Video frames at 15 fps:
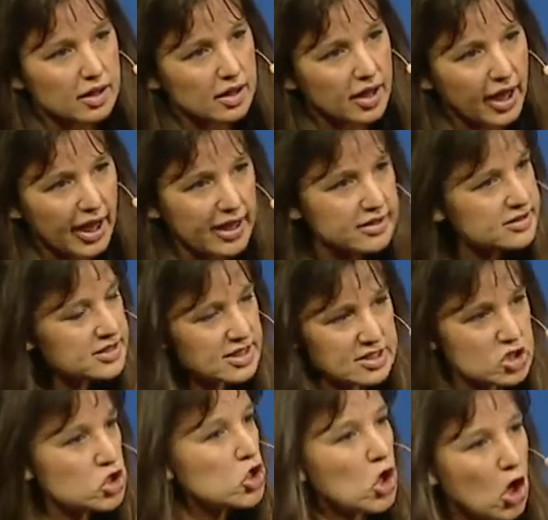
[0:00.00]
I, there's
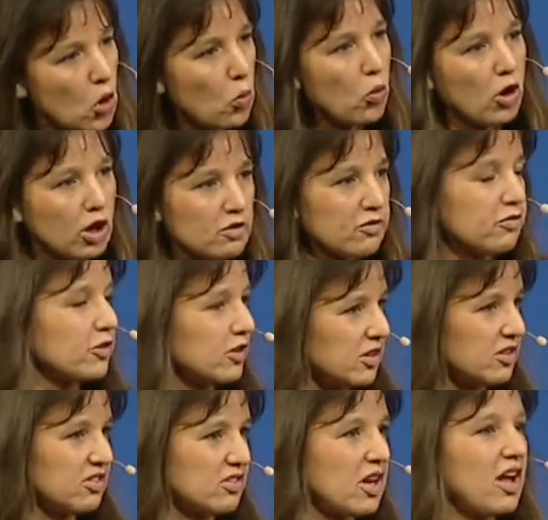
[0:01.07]
no word for
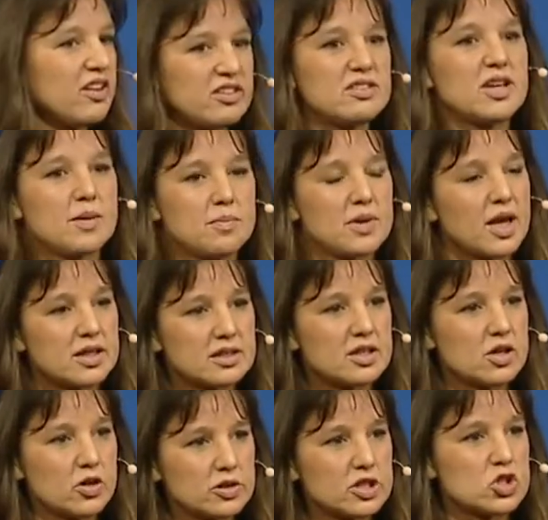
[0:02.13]
this concept yet. They're
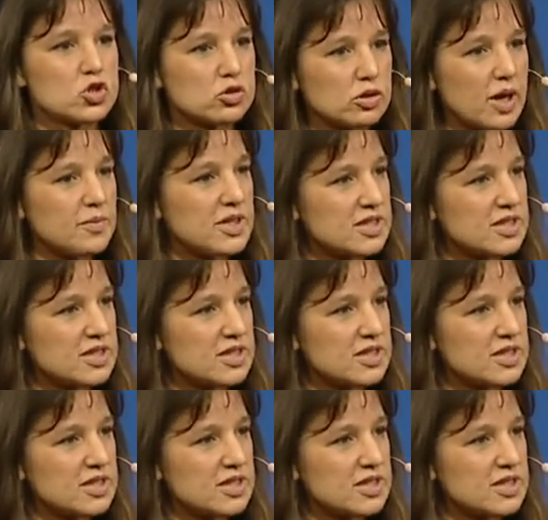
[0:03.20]
going to try, I mean,